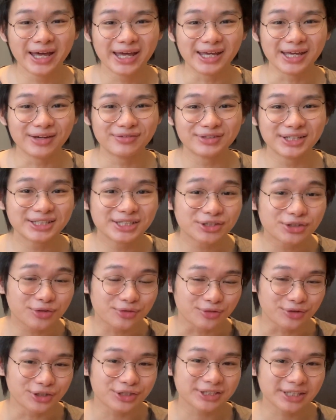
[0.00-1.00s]
If this is your
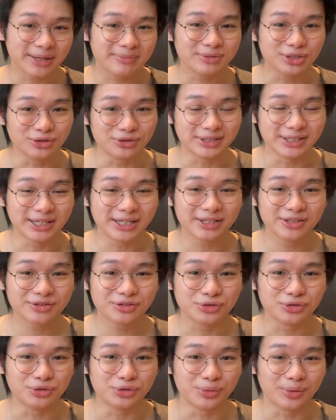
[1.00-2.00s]
first time tuning in
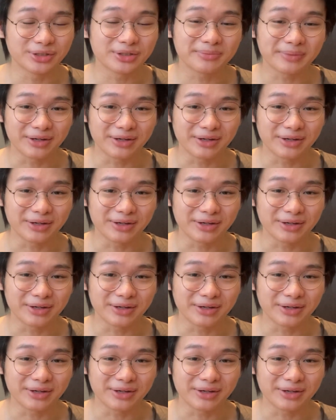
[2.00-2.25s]
to one of